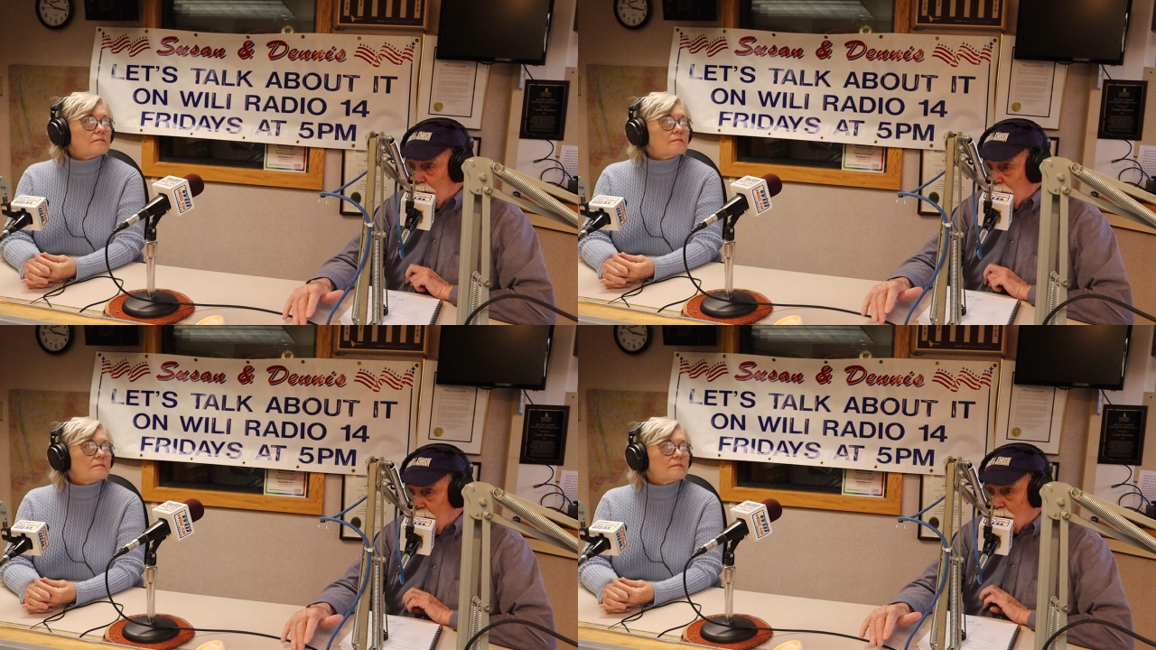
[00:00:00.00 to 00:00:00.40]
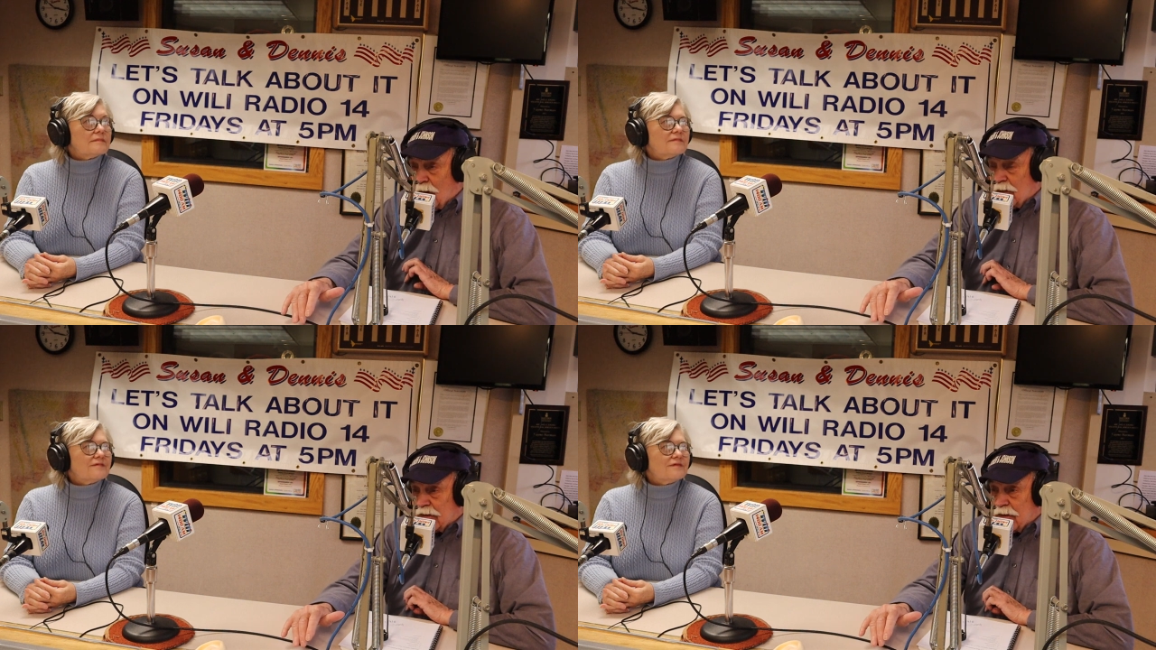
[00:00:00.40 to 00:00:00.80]
Speaker 1: and, and
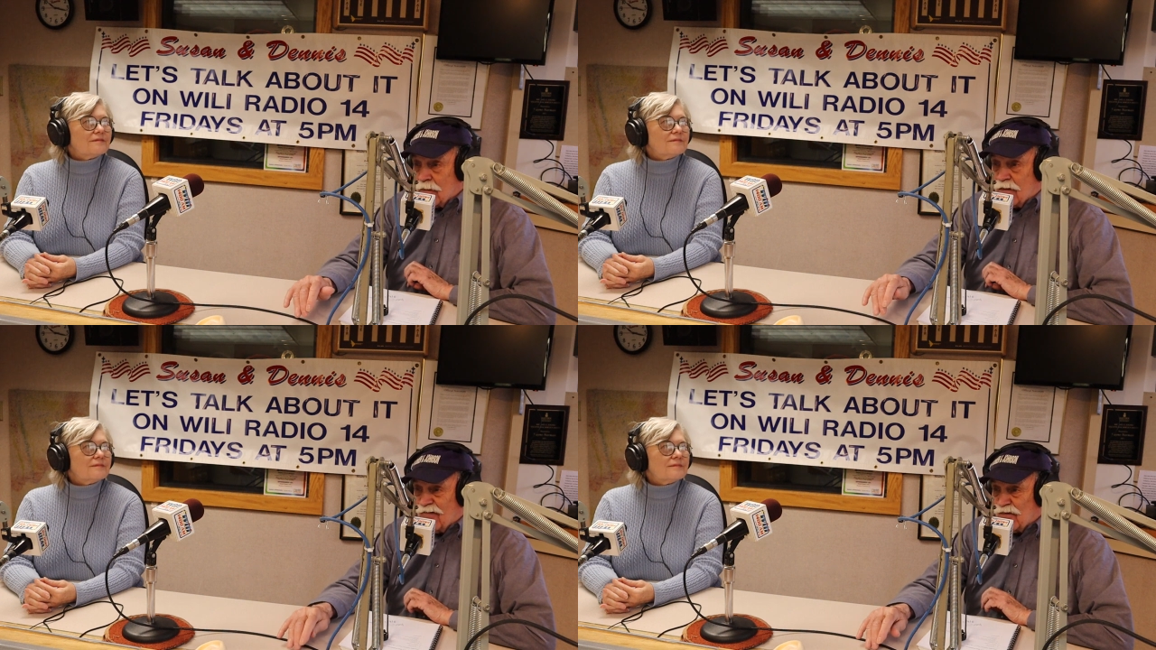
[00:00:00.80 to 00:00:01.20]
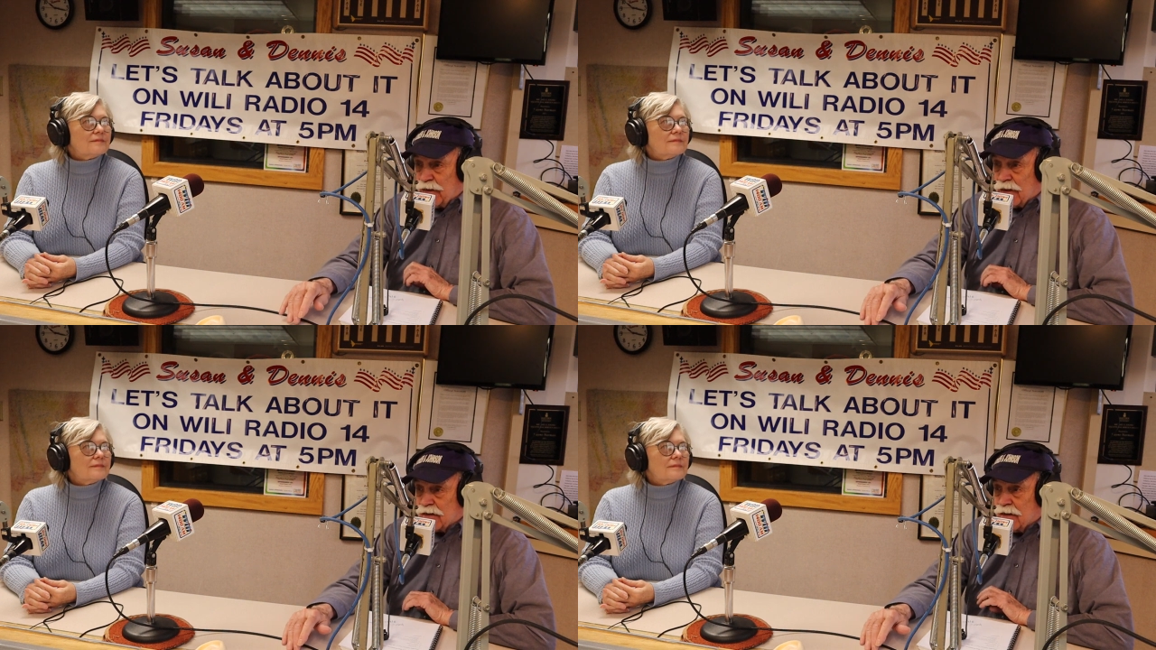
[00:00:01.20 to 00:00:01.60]
all the town
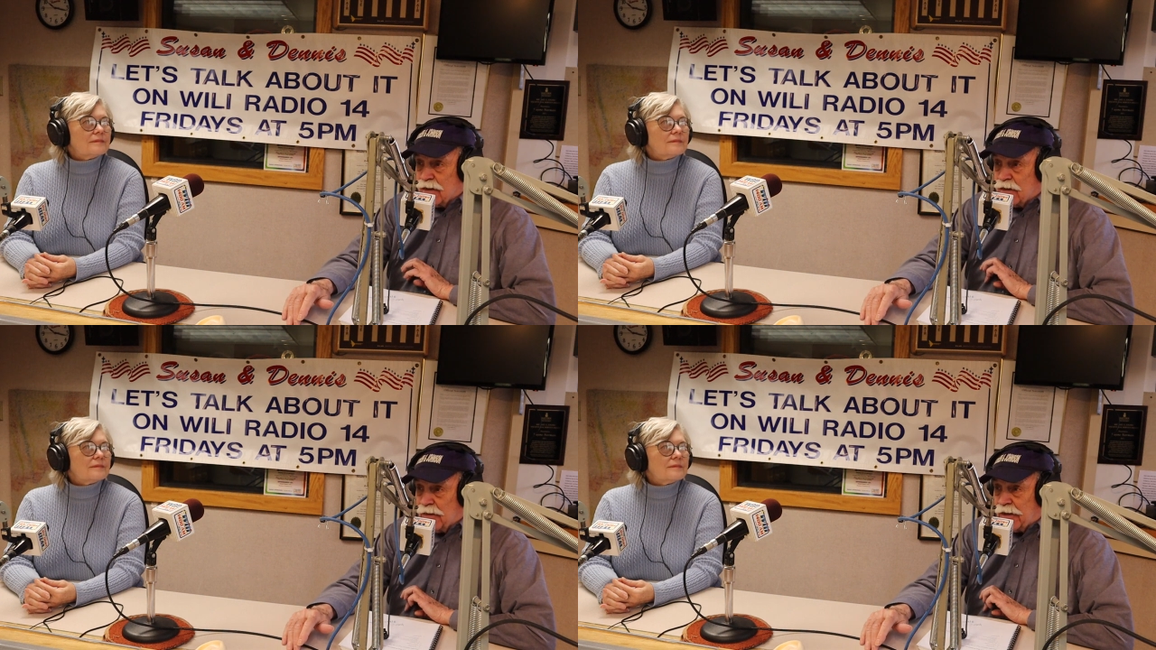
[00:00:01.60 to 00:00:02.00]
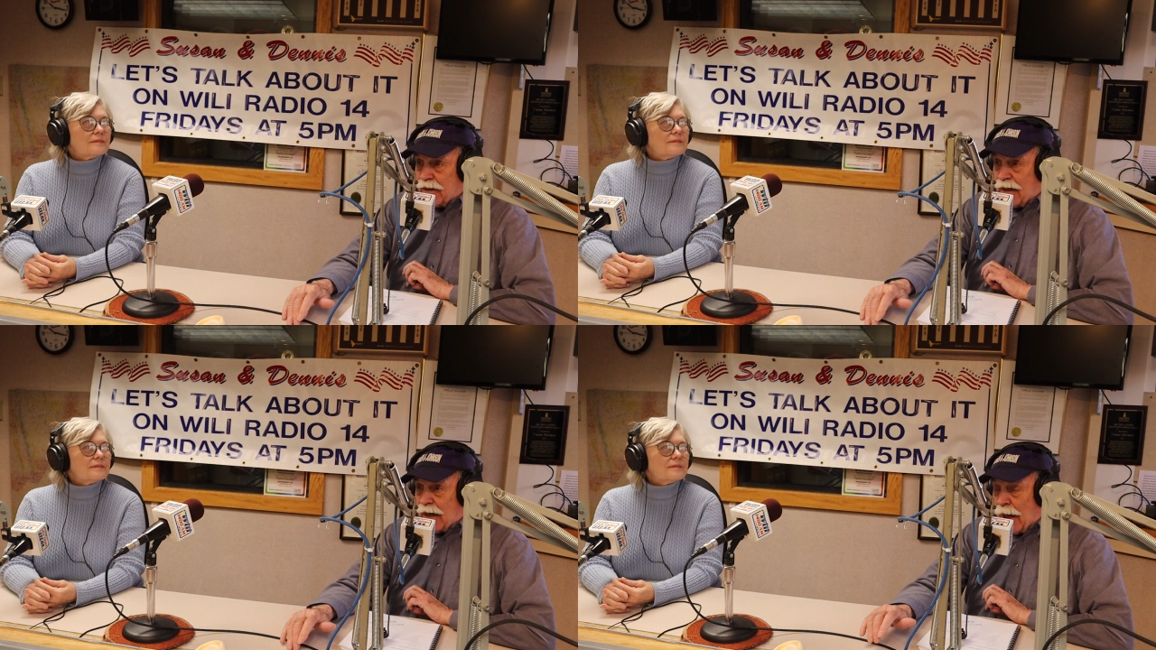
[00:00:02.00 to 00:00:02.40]
government has done to
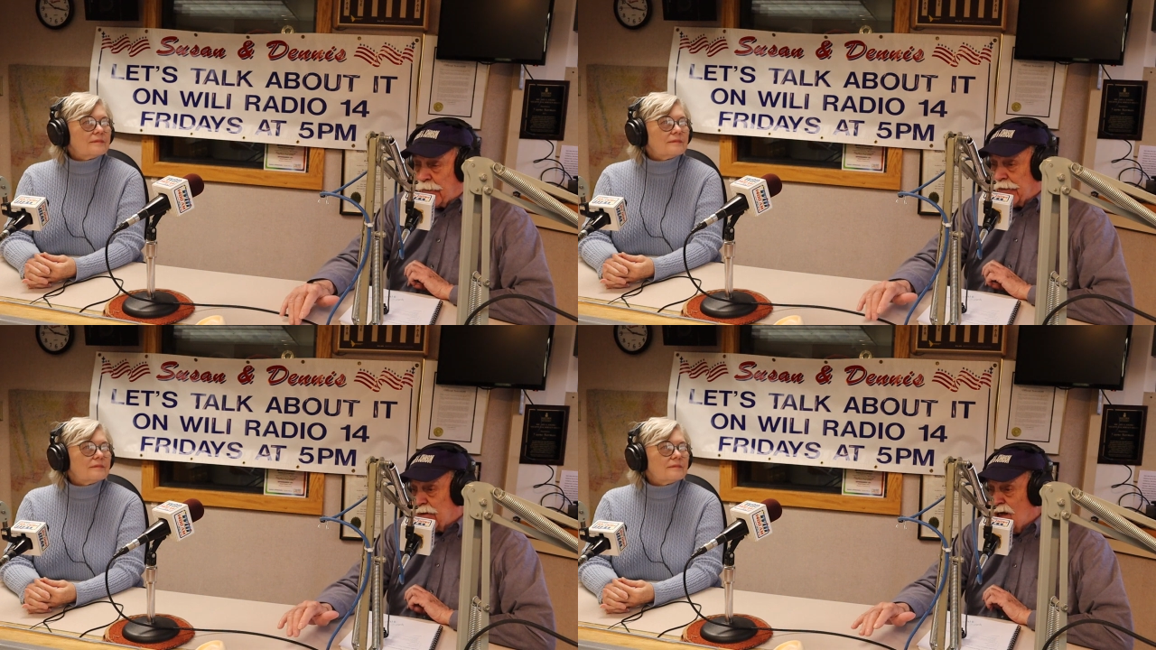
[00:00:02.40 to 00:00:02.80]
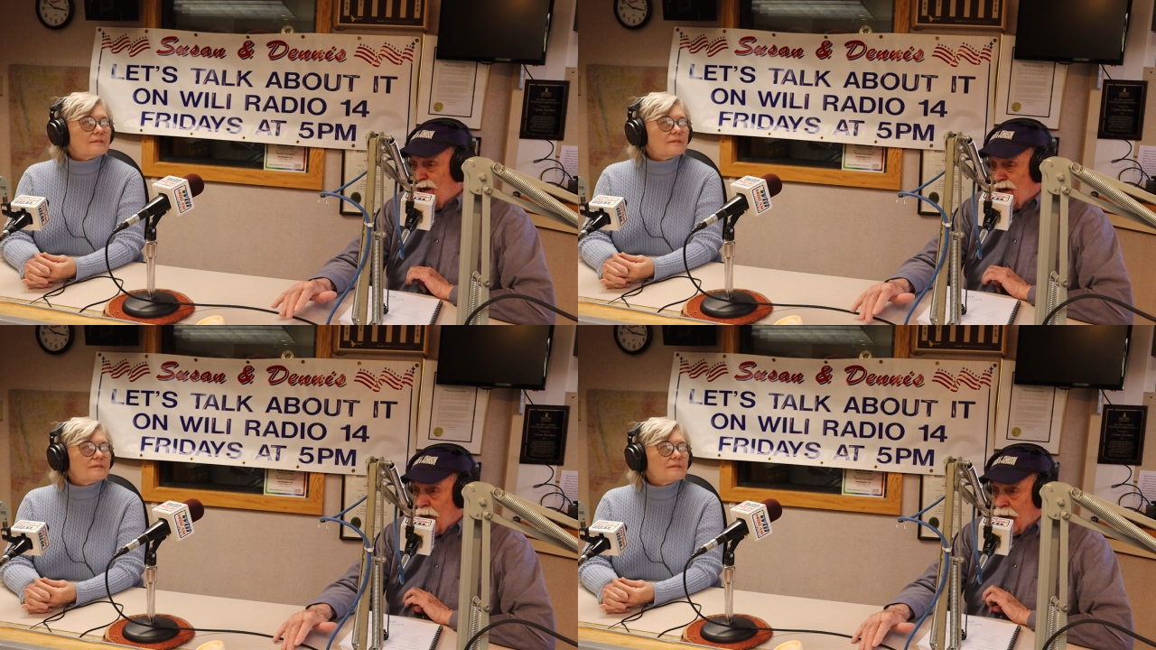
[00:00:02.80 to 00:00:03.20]
make that happen,
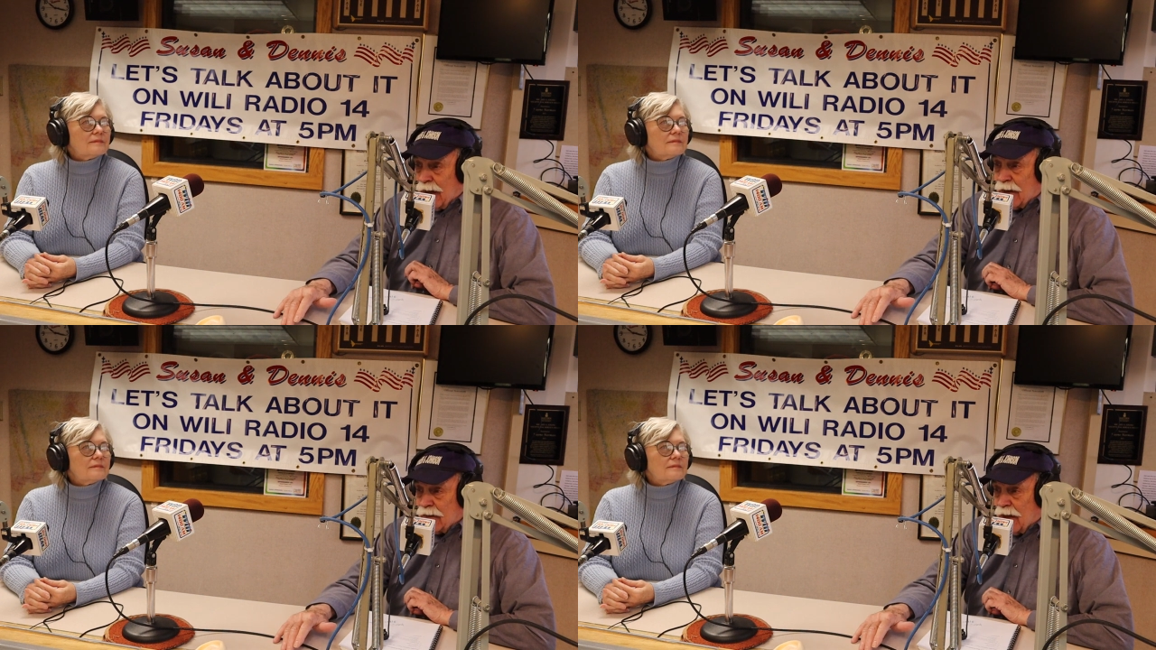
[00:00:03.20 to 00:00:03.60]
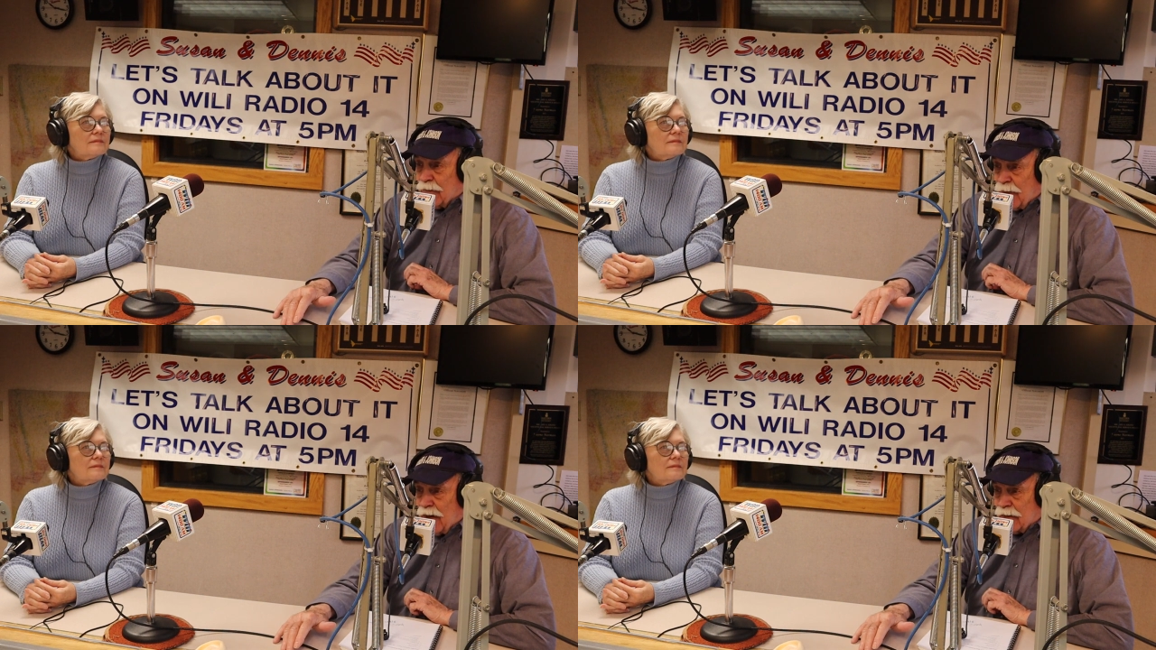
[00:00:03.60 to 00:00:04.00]
and
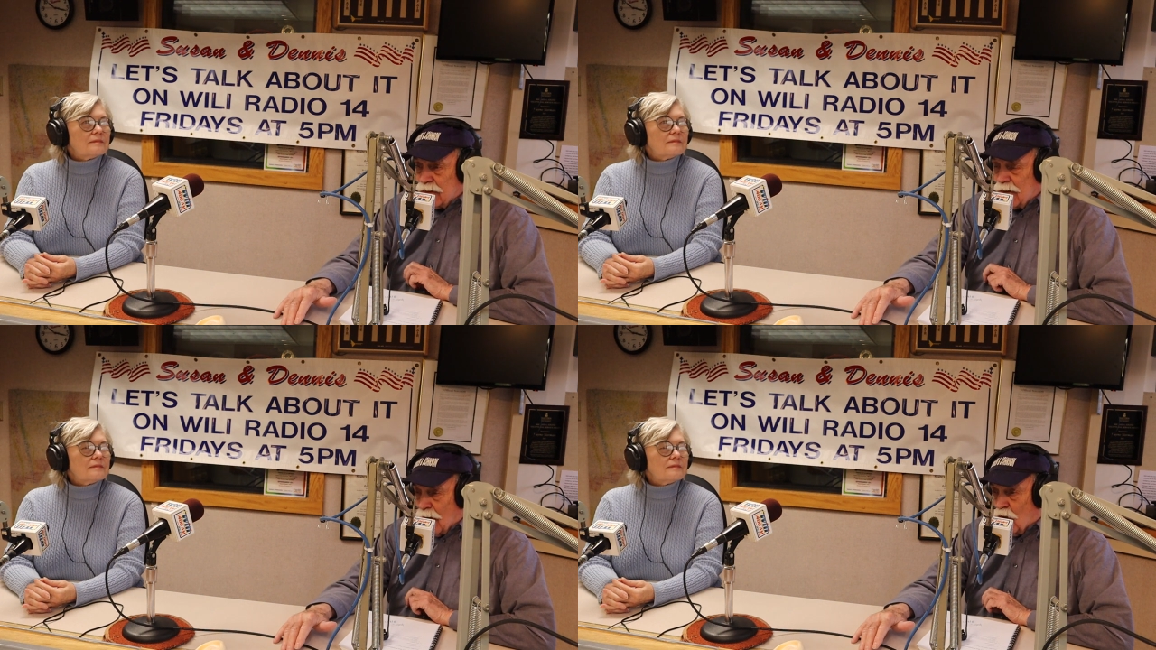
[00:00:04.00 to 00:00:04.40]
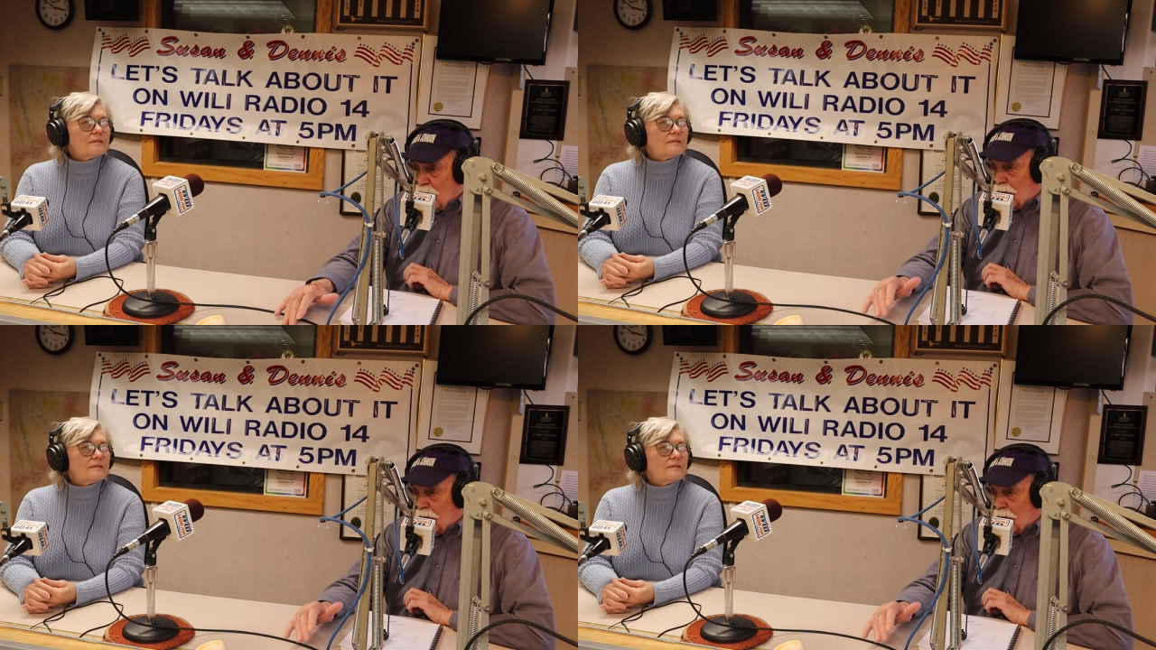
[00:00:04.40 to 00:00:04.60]
and and you know